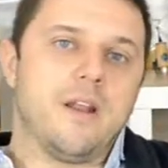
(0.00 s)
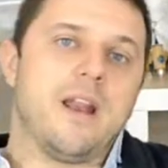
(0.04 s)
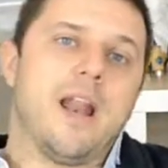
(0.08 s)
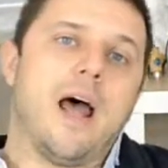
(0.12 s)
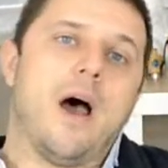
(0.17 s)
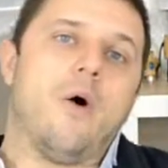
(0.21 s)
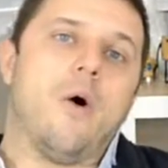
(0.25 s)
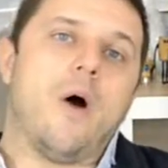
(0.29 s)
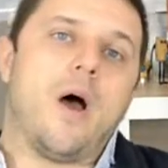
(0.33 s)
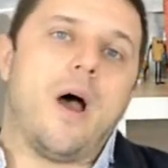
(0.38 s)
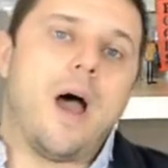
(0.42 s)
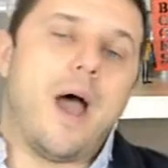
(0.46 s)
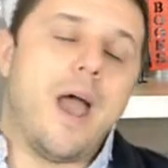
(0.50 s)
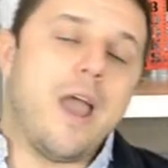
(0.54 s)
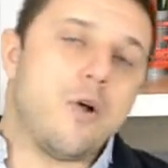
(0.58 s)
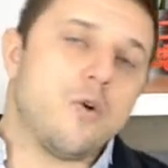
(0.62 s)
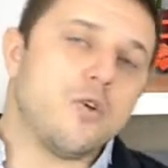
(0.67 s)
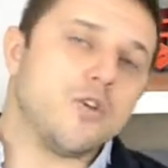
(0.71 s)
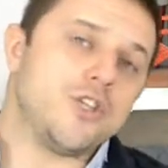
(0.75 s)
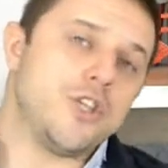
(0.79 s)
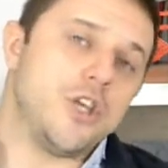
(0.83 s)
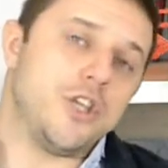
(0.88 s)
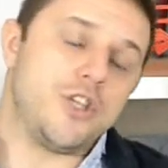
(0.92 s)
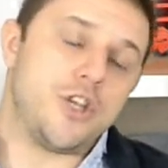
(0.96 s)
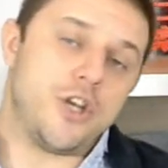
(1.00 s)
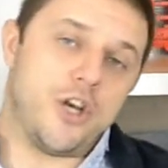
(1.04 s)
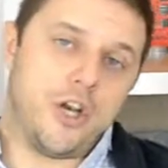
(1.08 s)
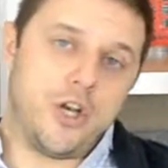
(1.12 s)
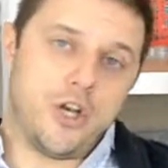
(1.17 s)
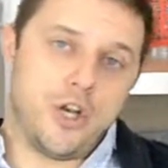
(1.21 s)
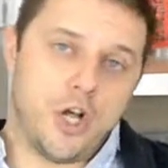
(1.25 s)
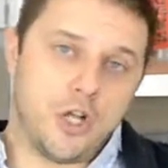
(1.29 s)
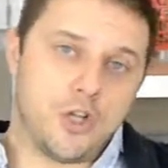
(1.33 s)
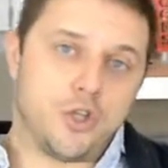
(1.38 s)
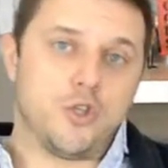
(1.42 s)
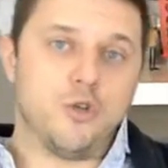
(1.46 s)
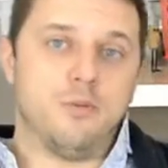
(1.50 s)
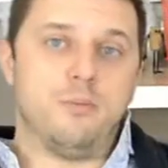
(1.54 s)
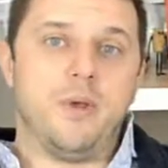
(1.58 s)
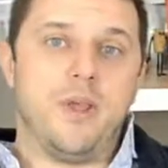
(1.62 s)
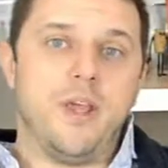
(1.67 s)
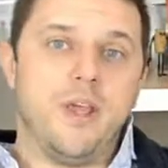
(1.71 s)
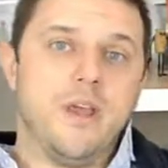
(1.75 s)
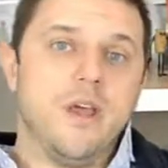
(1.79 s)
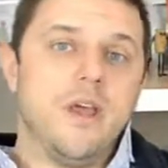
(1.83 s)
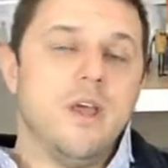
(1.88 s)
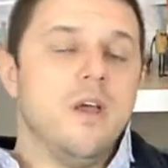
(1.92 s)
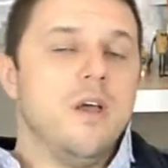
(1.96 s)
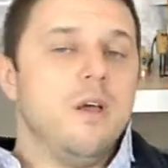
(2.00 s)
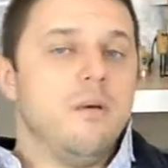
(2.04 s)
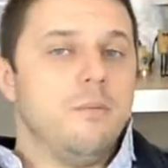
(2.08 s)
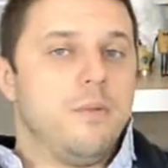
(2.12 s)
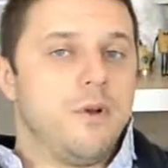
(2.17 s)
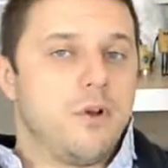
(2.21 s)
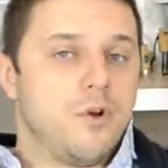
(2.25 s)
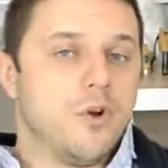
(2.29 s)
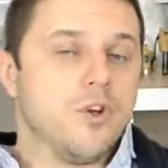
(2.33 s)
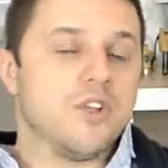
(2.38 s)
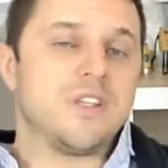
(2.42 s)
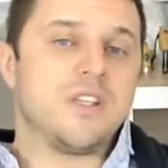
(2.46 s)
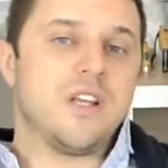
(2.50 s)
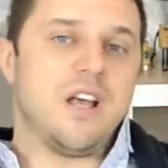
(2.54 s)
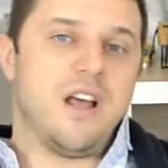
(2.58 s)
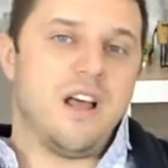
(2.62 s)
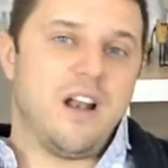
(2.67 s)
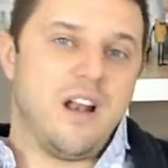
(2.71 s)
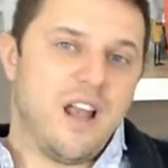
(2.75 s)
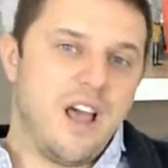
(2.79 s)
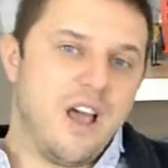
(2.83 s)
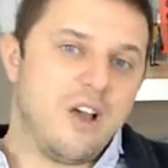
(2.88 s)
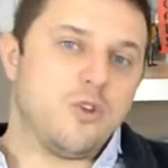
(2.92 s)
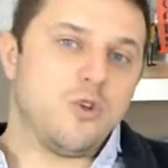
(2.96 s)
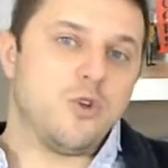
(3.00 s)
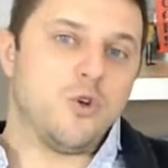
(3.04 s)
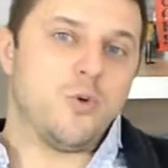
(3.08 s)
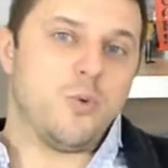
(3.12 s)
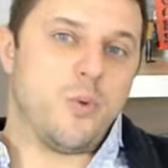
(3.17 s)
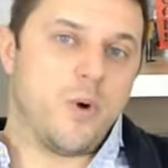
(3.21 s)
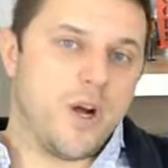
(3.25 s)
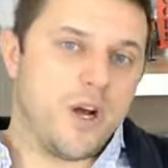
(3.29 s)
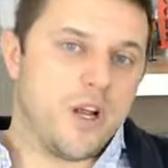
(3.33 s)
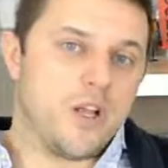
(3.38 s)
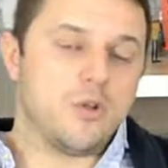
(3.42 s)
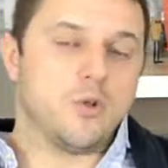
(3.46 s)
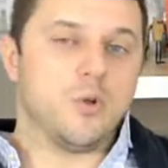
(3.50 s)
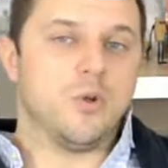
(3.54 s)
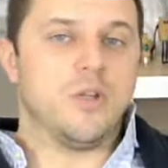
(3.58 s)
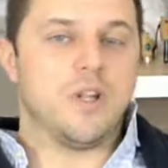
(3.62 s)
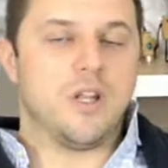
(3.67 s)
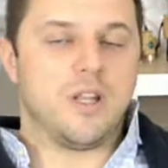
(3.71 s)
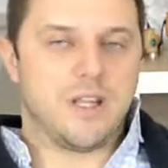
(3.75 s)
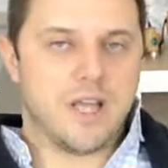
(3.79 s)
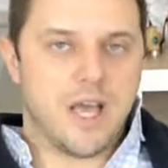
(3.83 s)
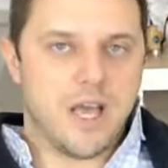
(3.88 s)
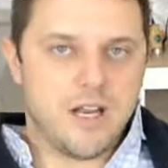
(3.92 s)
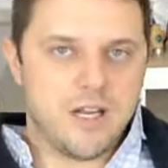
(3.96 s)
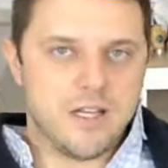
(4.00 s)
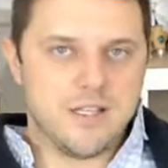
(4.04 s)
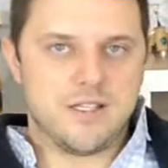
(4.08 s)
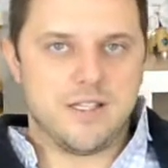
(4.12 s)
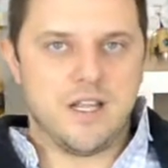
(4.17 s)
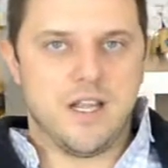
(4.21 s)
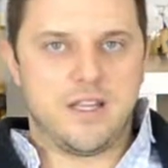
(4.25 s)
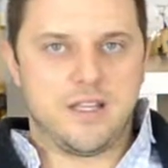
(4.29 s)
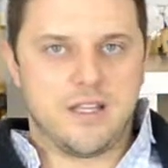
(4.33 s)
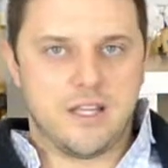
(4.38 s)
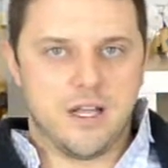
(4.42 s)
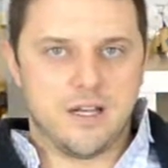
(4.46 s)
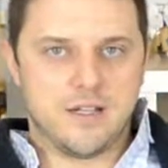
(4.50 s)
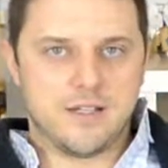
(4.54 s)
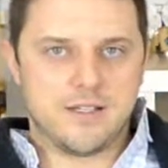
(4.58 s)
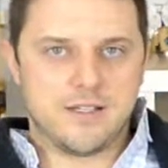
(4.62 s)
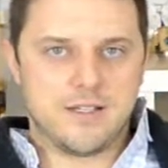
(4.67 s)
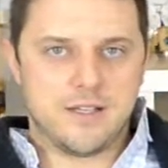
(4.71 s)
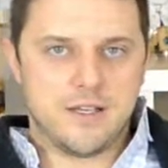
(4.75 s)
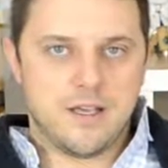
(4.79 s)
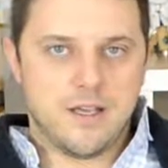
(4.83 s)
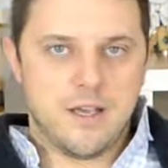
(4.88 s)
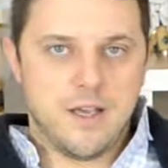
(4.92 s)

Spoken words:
Now, I consider it not to be, because I like to work to the tiniest details,